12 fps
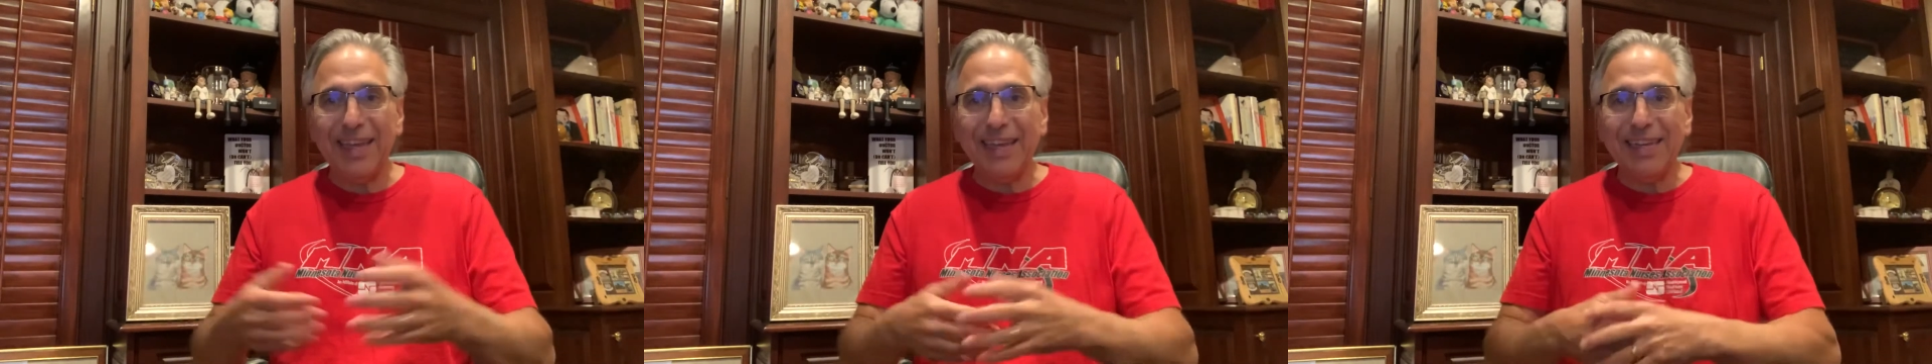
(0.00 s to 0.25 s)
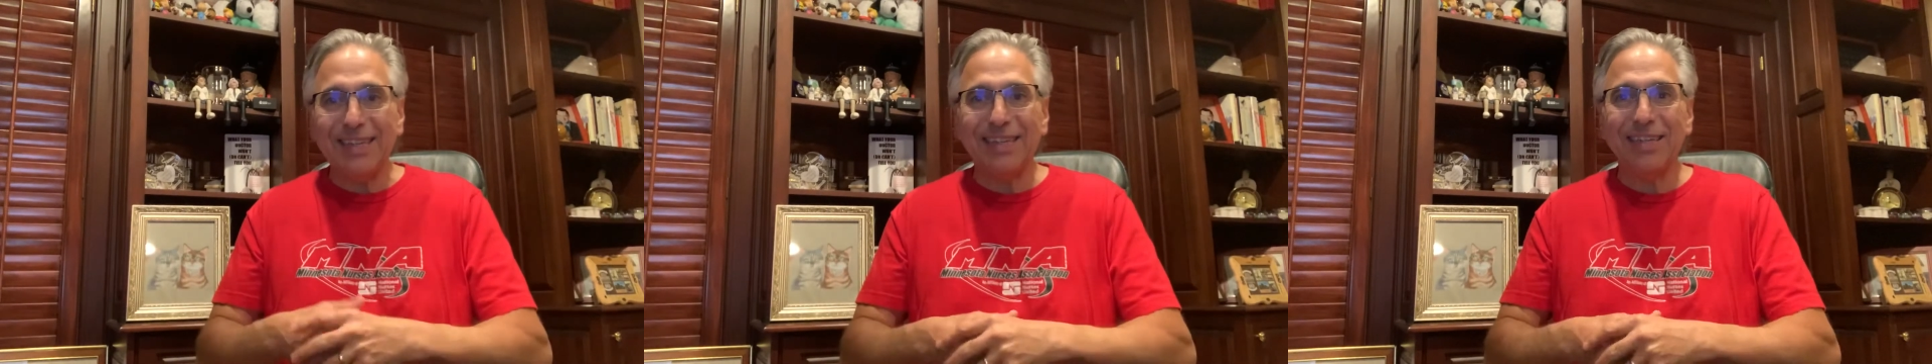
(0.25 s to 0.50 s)

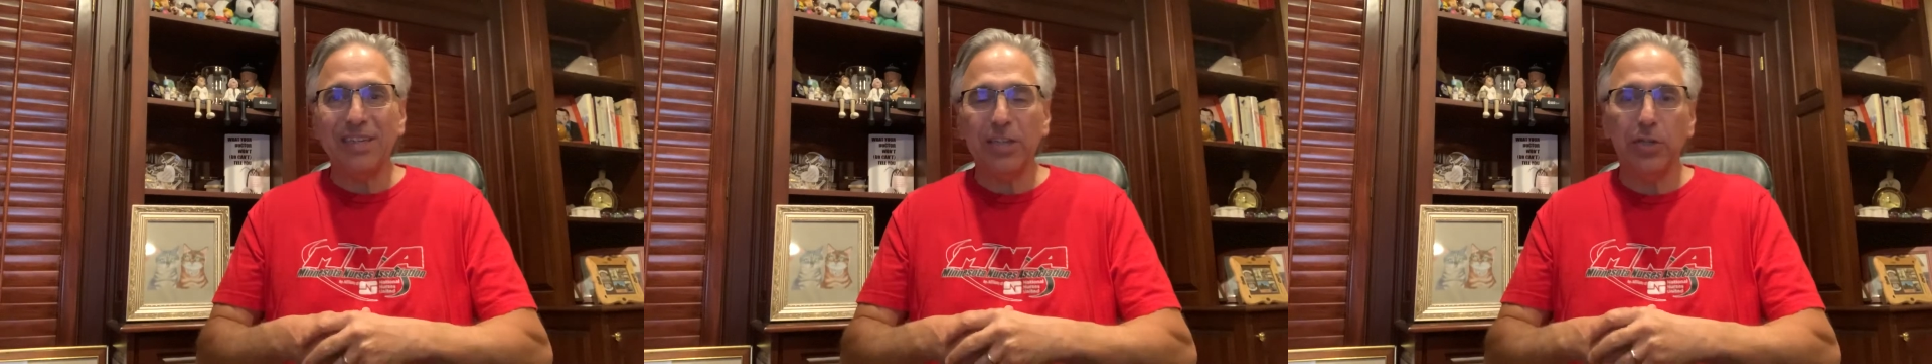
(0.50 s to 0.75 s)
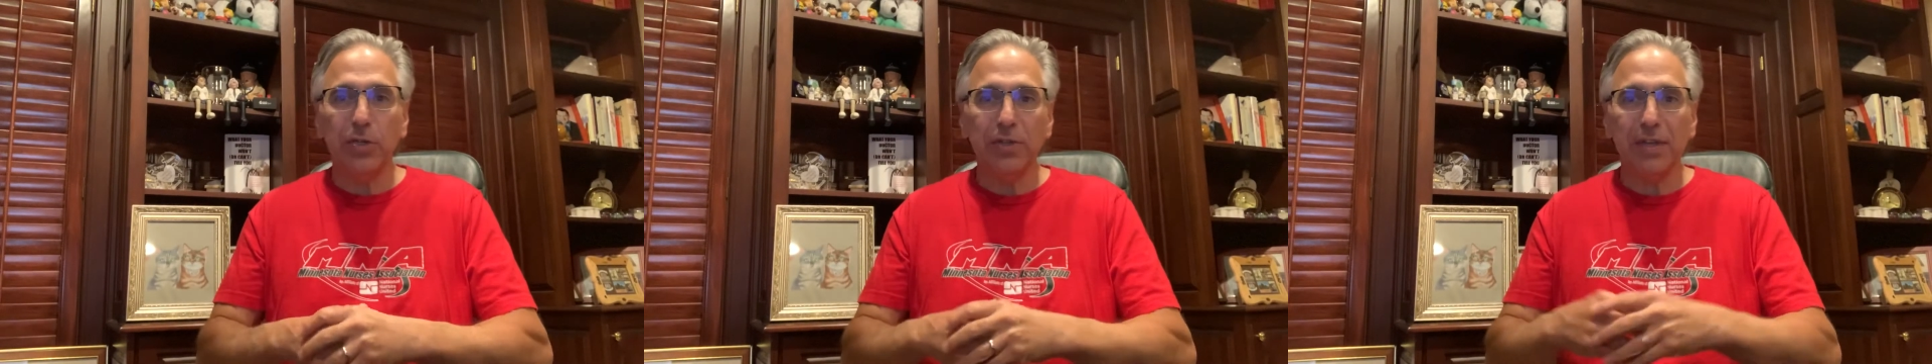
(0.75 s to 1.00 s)
easy to
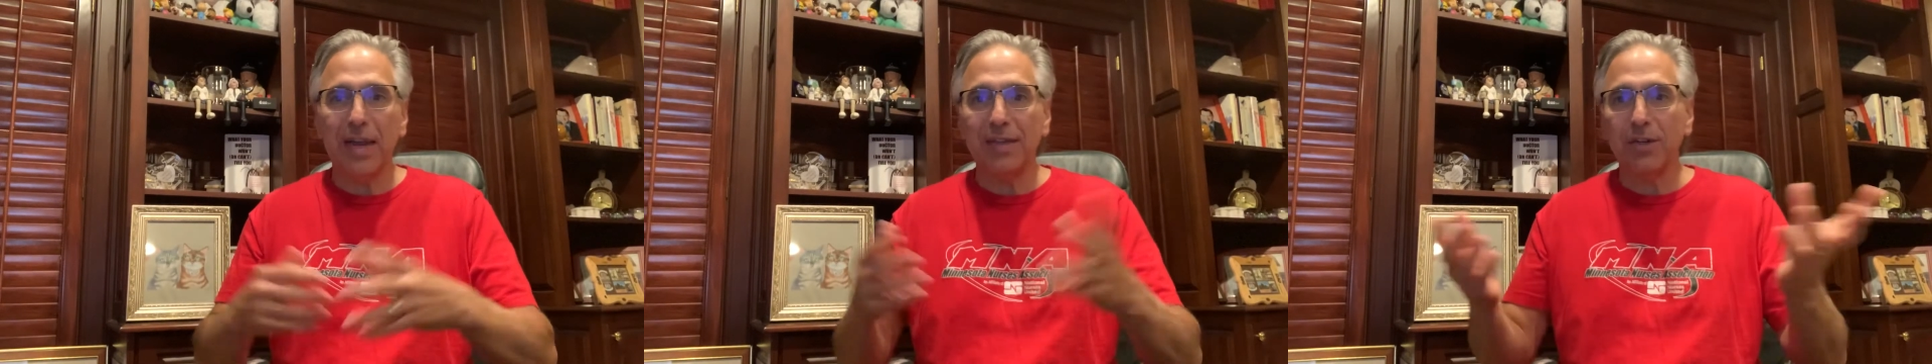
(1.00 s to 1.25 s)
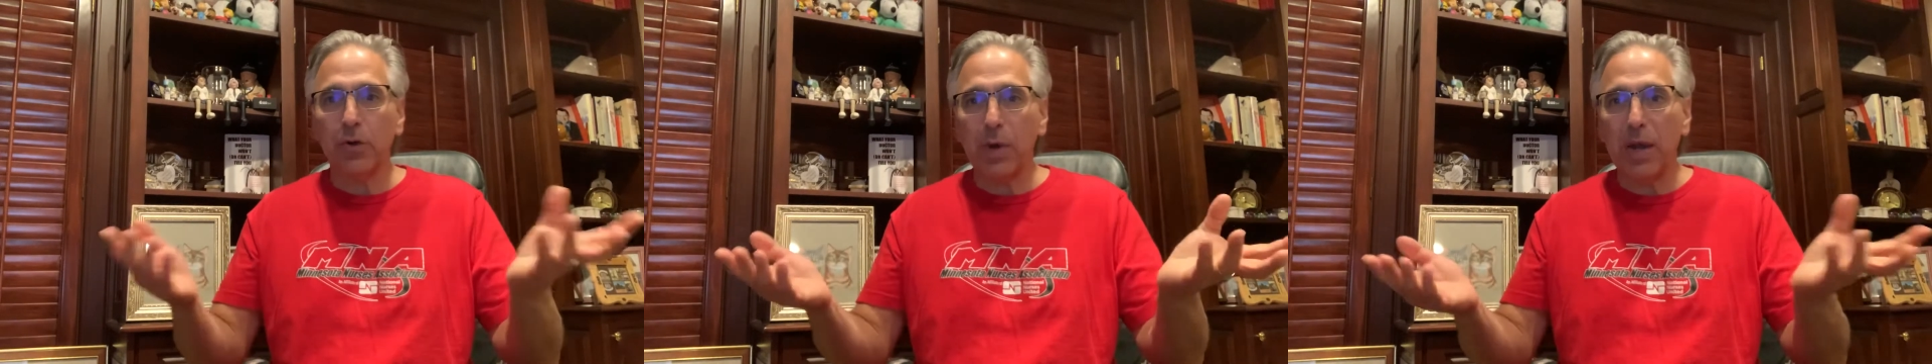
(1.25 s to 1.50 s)
use and has
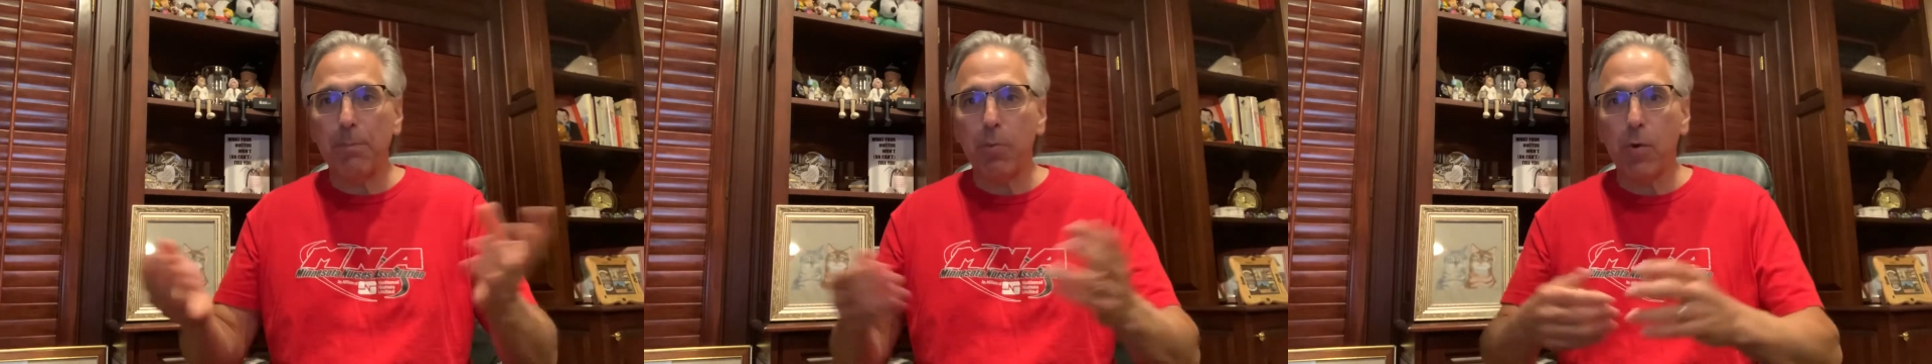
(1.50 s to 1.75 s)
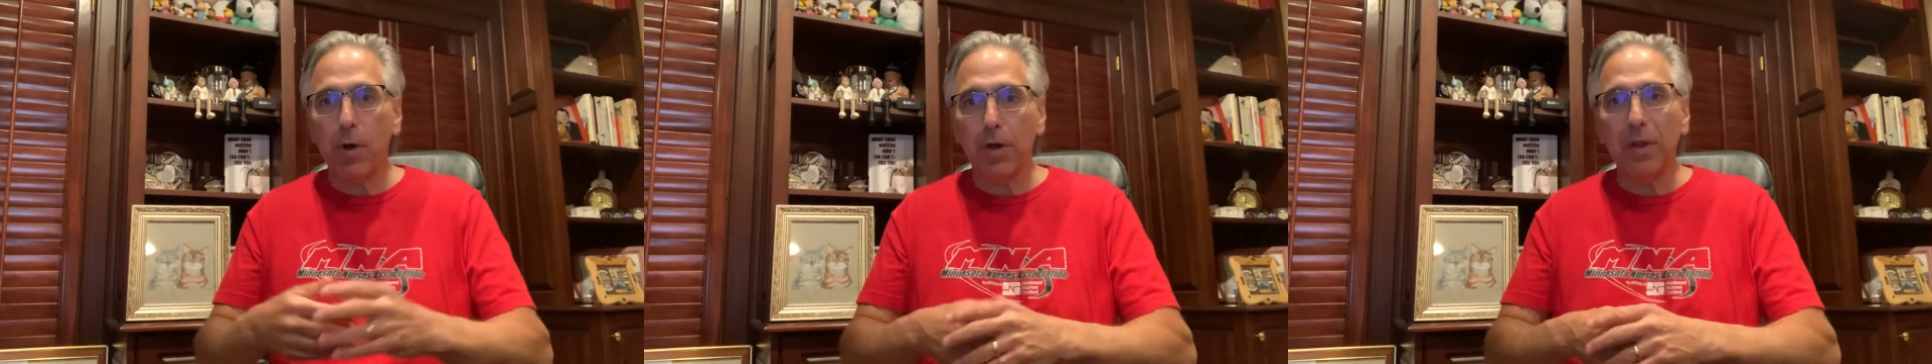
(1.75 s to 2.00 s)
a great
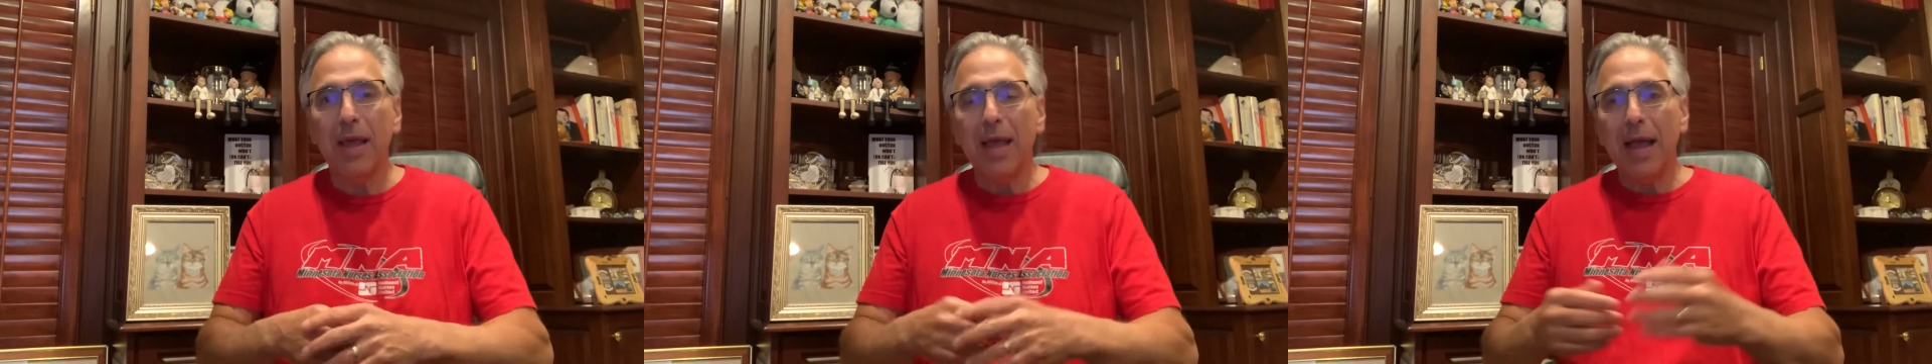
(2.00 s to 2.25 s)
portal,